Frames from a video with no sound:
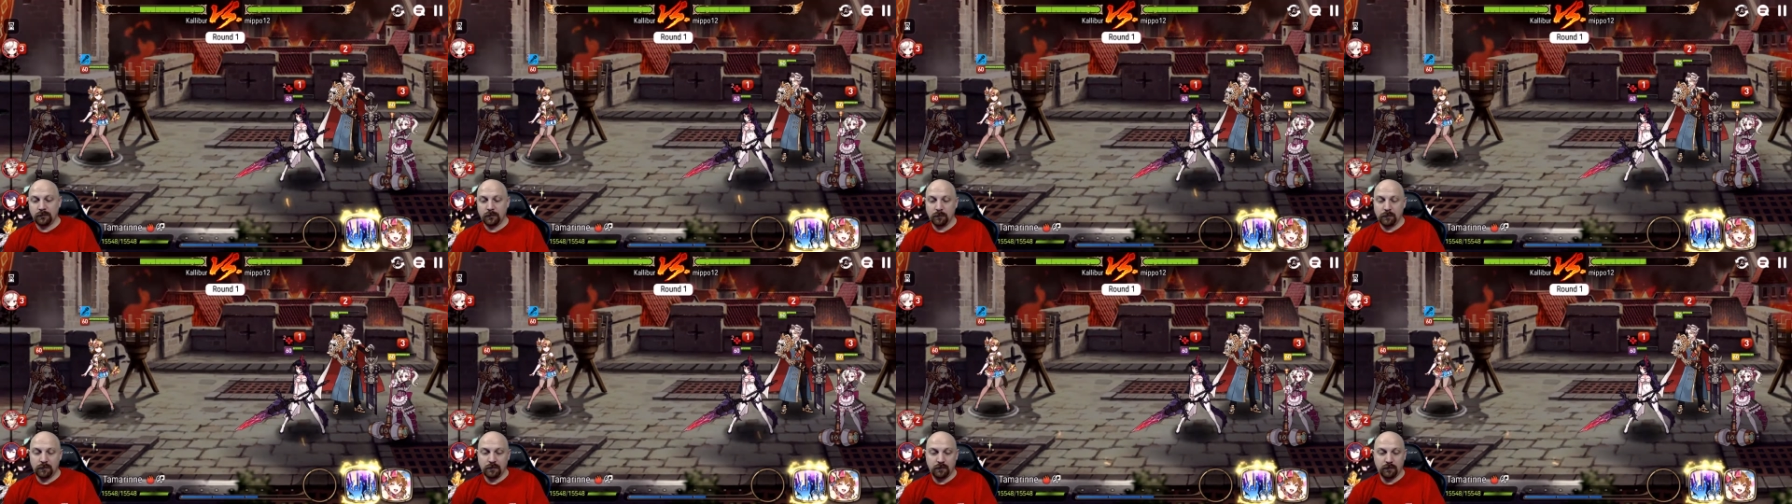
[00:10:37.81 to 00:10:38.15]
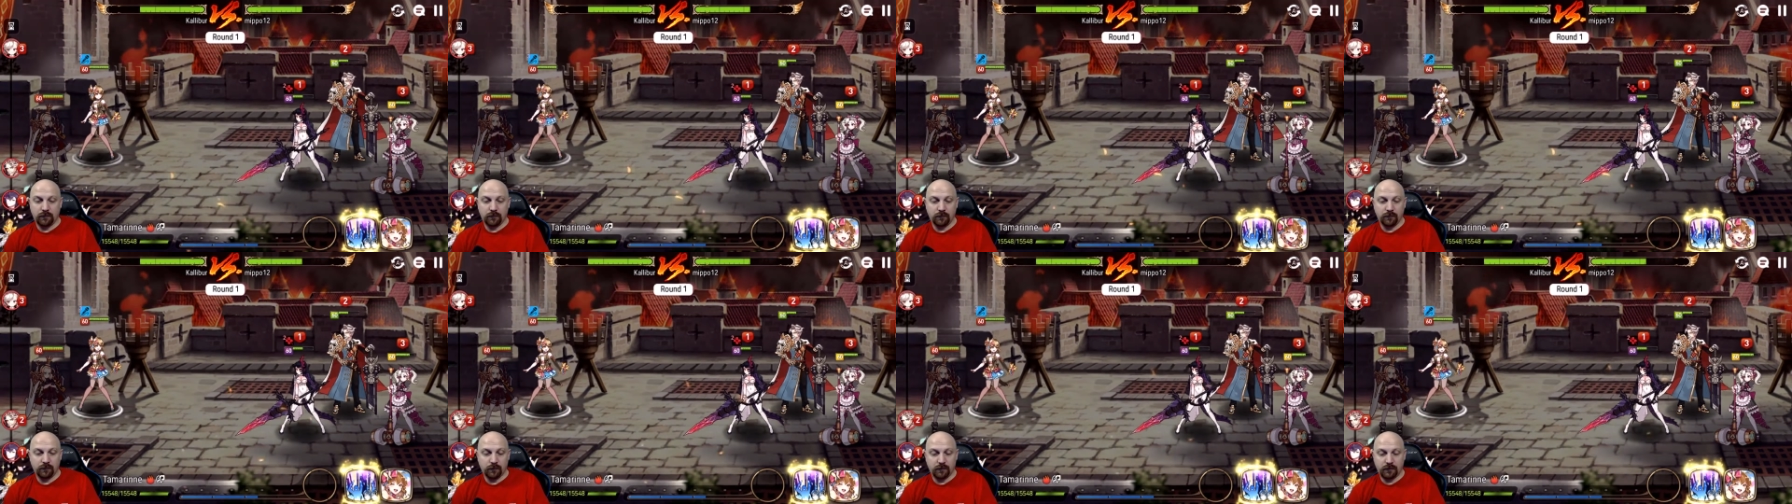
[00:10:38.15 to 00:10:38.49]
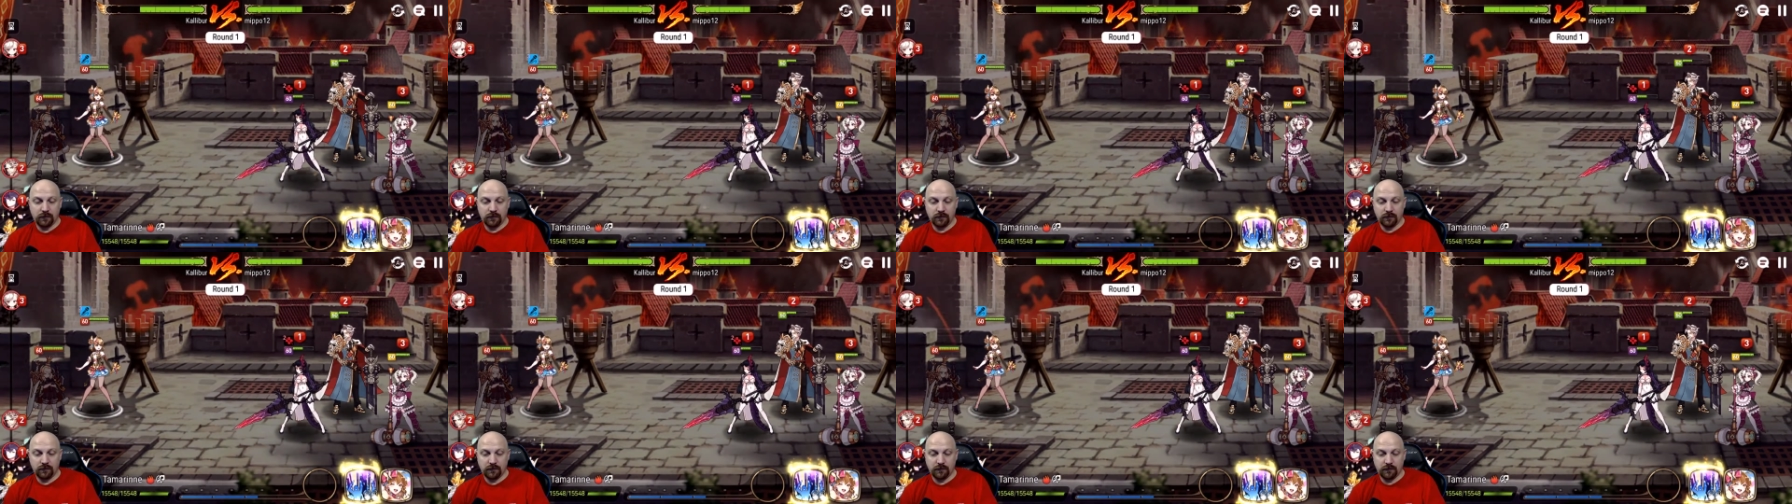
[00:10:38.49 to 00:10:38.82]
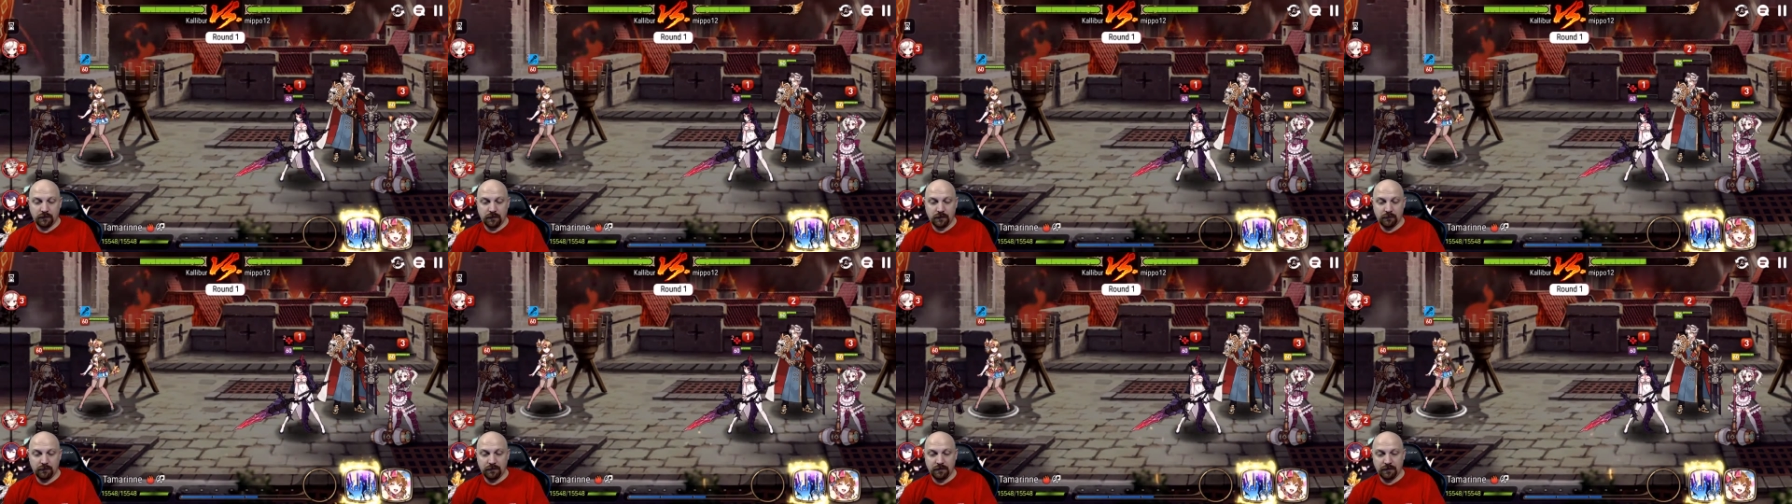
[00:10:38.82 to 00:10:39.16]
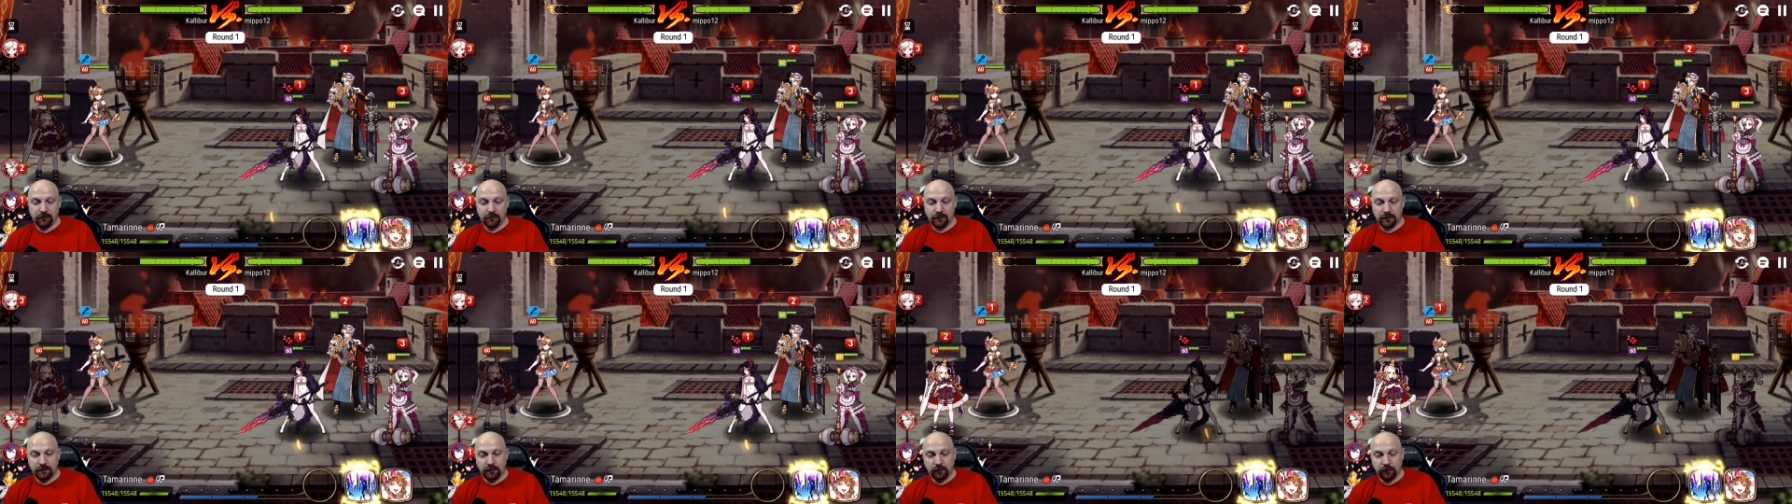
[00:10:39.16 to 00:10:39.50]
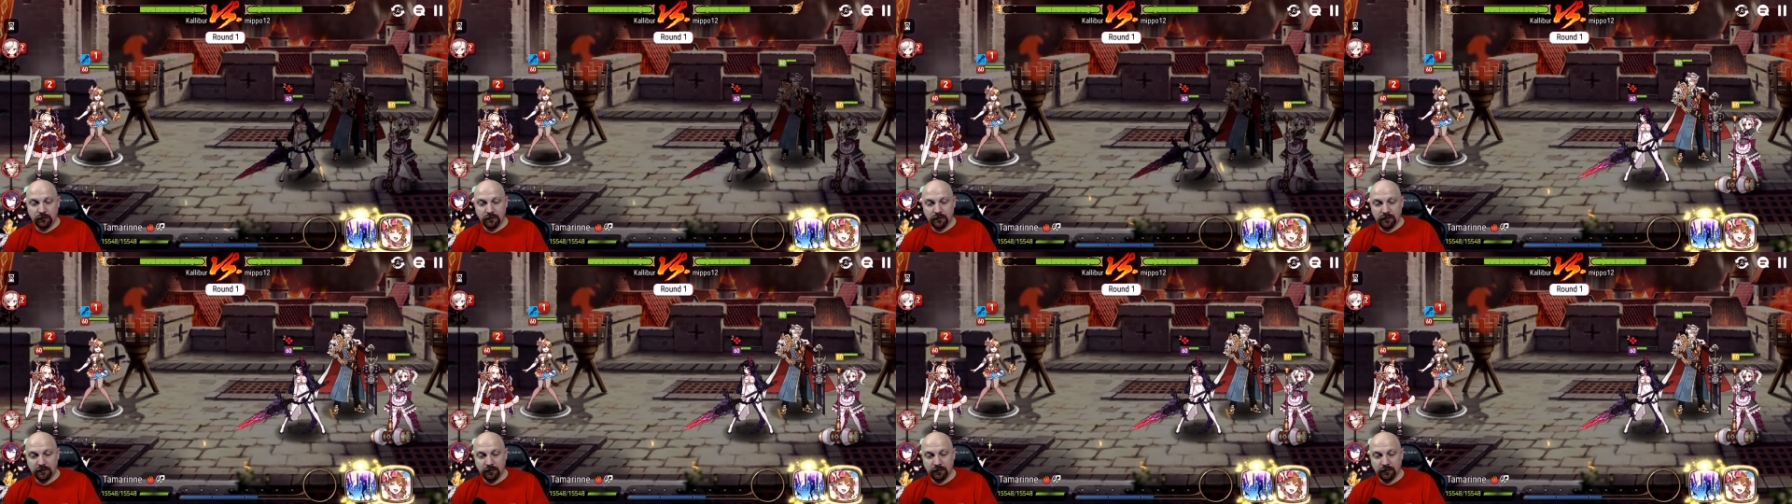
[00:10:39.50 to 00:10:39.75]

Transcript: we go for this? I mean, if I do this,